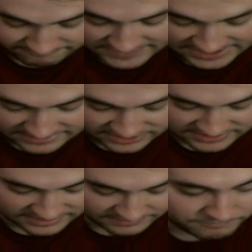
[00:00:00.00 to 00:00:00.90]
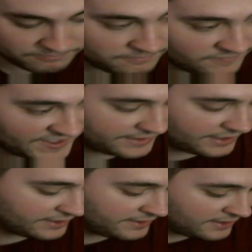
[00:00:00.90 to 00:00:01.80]
just the, like,
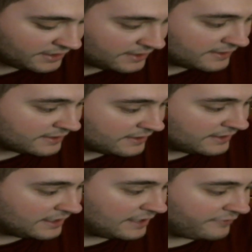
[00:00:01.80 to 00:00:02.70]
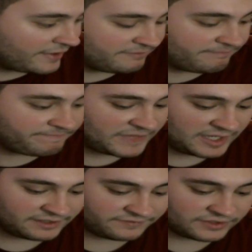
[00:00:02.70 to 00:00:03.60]
if I'm
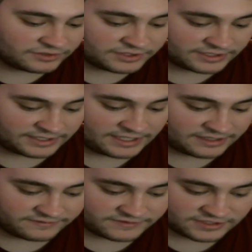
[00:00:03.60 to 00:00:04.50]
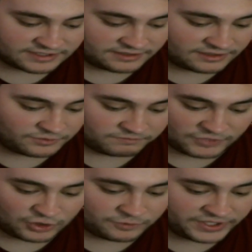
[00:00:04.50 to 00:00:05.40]
in a field and I have just an
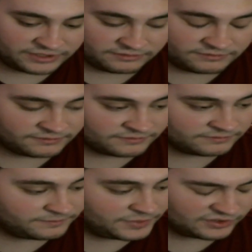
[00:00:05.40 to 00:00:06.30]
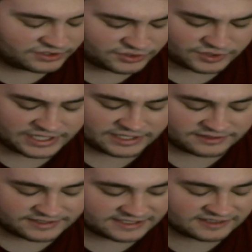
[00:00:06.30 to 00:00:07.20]
open, push straight,
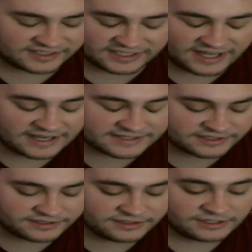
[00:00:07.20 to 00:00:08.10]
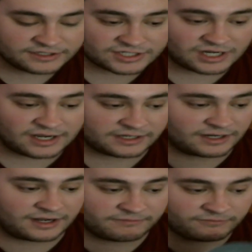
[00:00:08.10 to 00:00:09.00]
slightly hyzer shot,
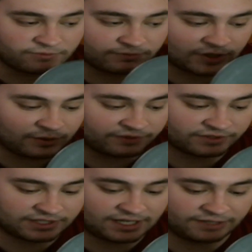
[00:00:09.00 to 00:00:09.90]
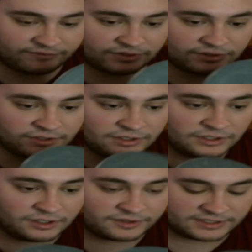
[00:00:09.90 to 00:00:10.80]
I'm going for the anvil
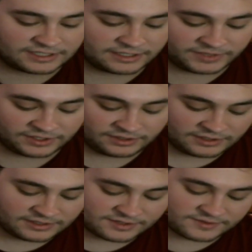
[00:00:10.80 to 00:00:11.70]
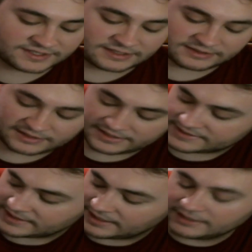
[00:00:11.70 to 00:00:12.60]
all the time. This one's got the
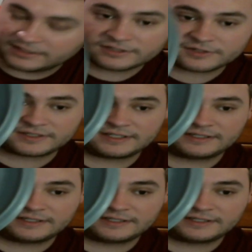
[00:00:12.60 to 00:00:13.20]
nice Tristan